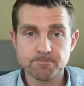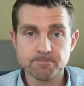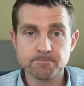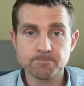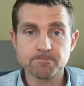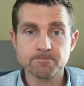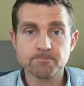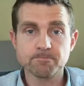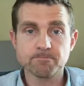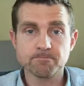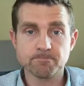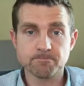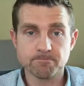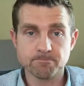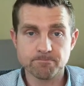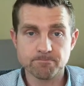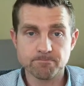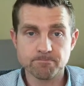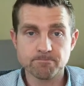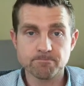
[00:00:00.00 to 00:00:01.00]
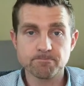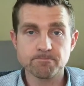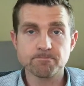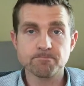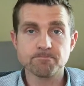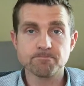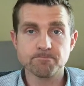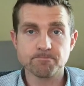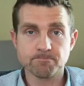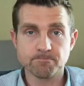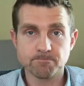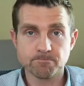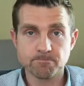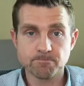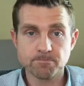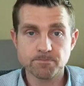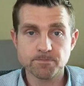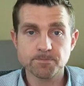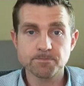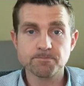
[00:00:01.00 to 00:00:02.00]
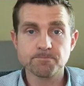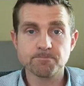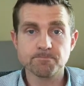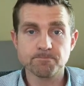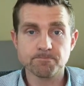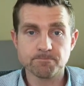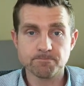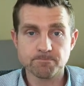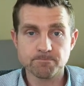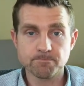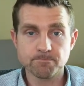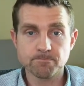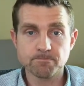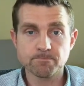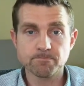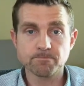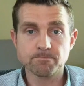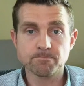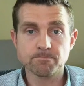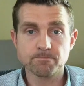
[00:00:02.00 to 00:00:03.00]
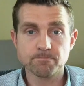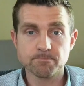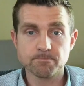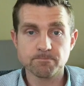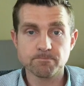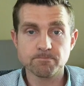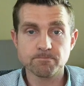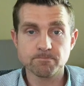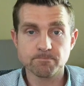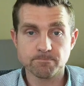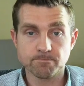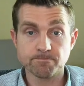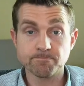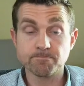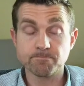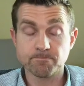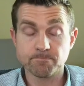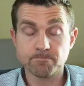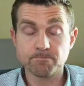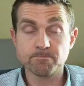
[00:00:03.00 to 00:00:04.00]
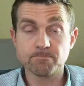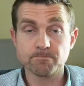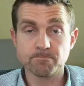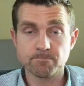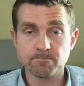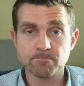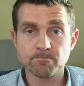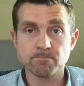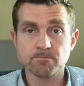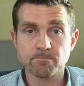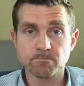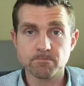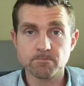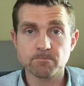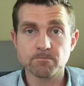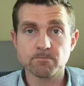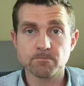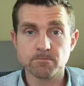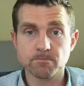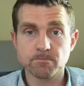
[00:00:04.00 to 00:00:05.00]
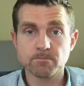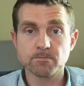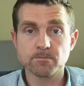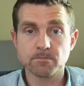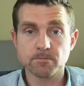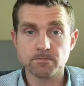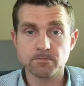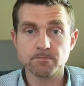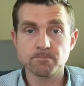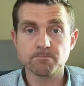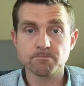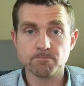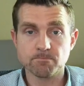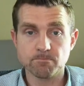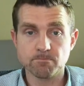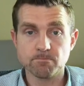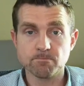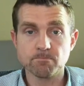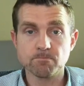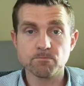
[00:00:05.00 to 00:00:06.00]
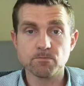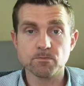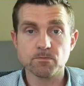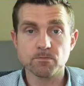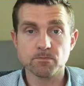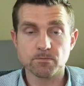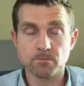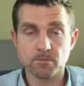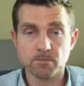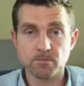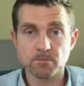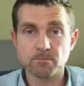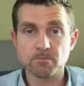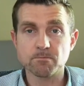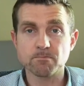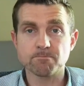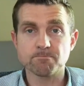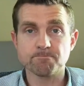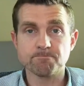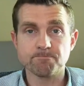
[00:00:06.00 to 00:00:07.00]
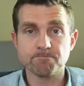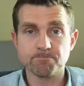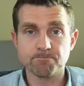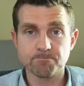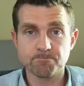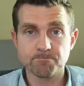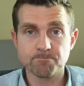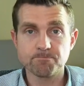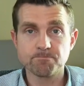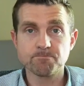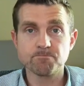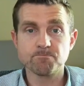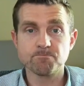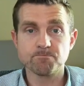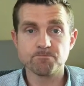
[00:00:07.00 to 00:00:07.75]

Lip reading: [no speech]